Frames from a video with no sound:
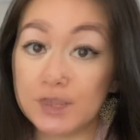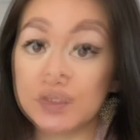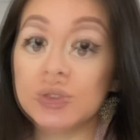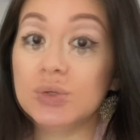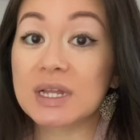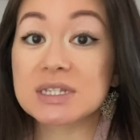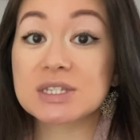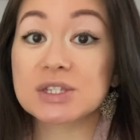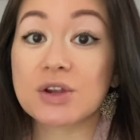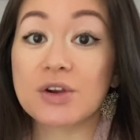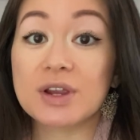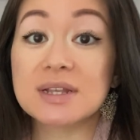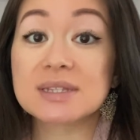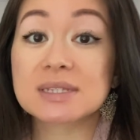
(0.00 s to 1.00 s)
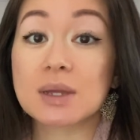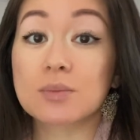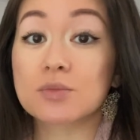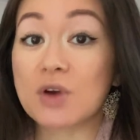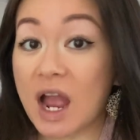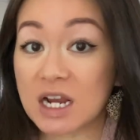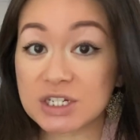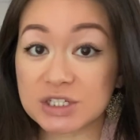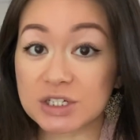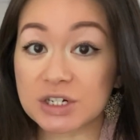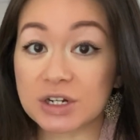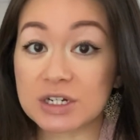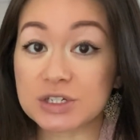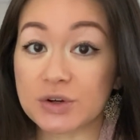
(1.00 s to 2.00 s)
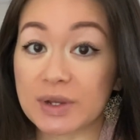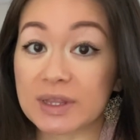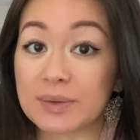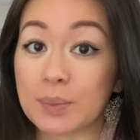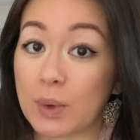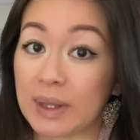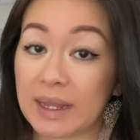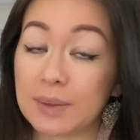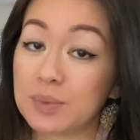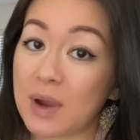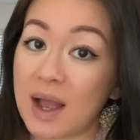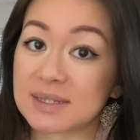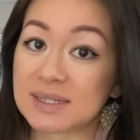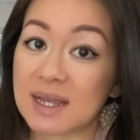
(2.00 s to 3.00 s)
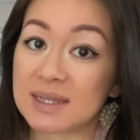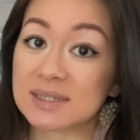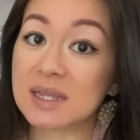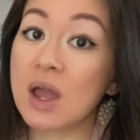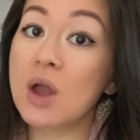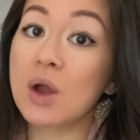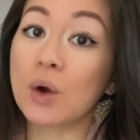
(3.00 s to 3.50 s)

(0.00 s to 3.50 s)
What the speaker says: you can stir in some rock sugar during the boiling process